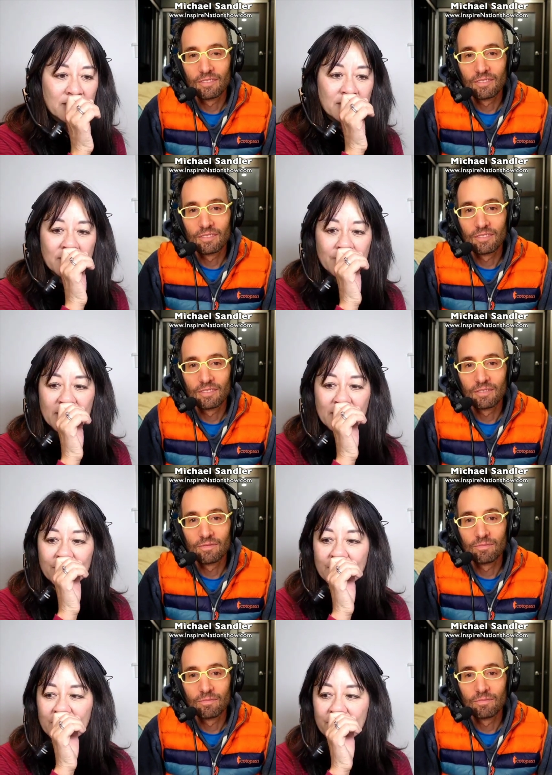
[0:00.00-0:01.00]
Speaker 1: the
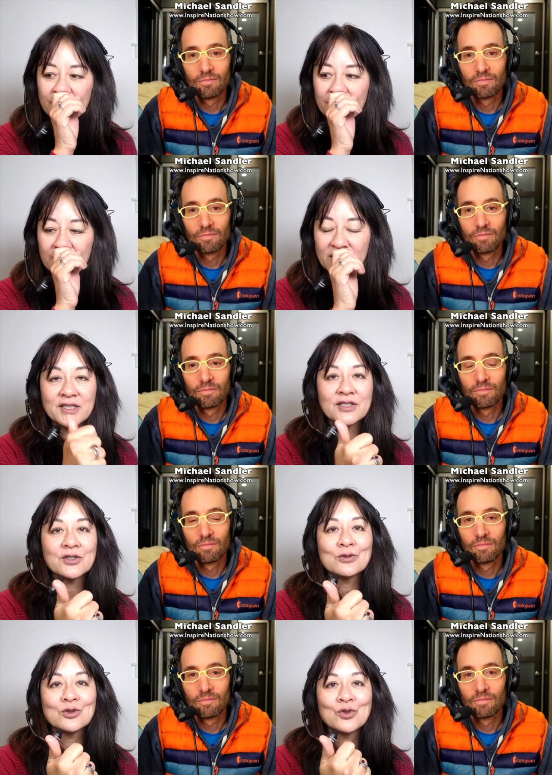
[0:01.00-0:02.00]
amount of
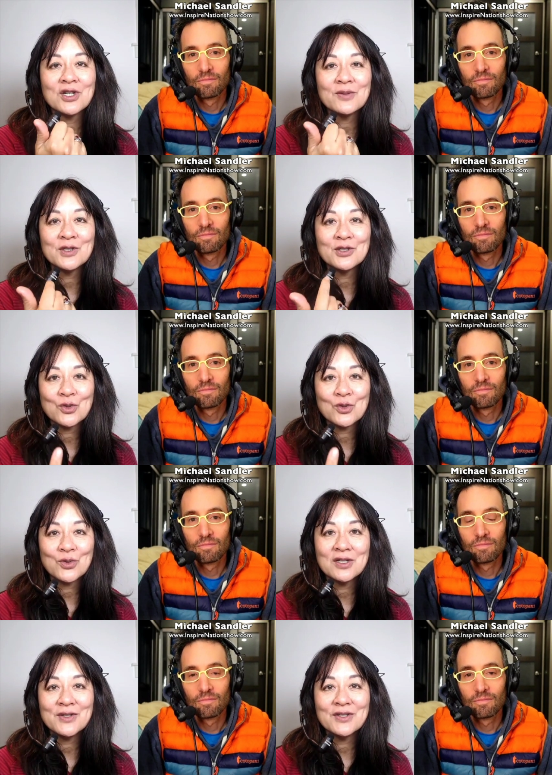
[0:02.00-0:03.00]
ancestral
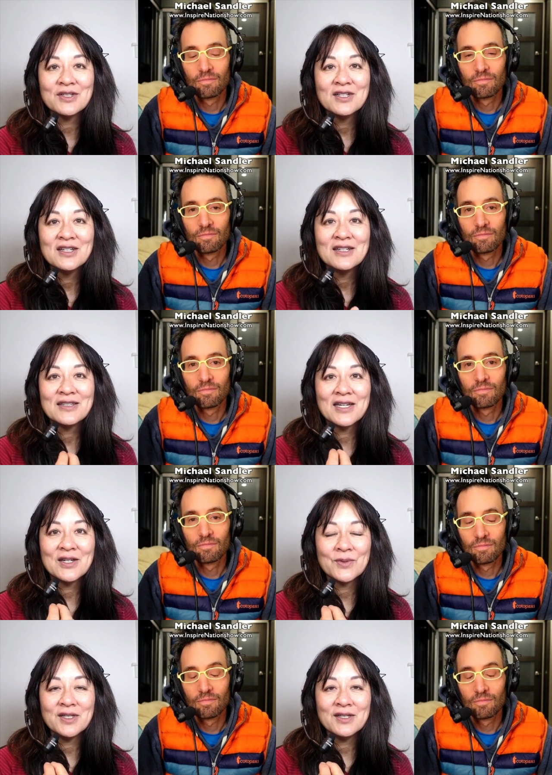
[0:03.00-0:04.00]
trauma
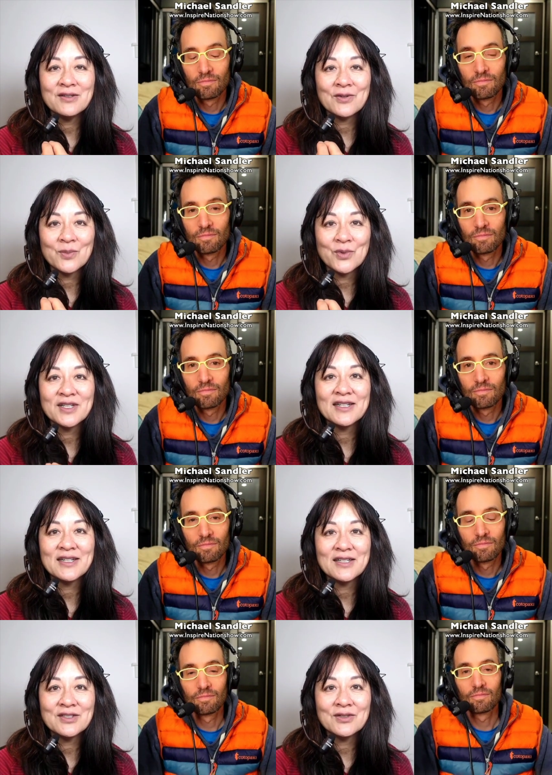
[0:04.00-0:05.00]
that we are bringing
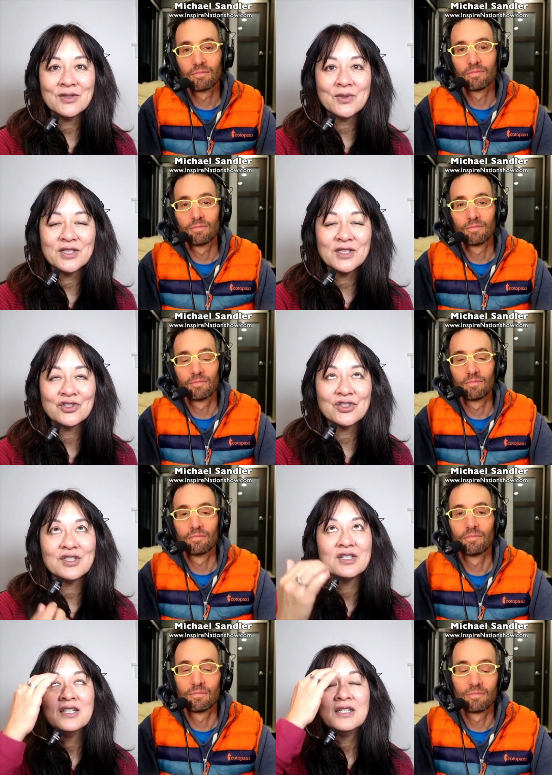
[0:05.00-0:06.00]
into the
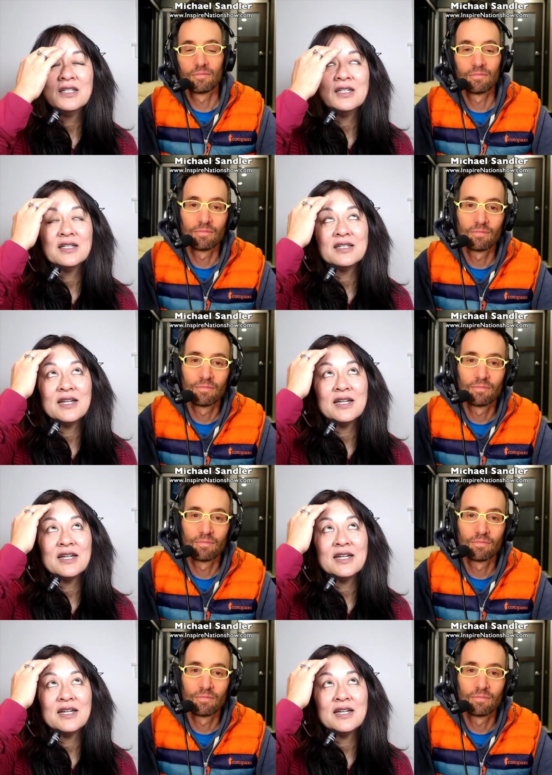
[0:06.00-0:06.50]
equation and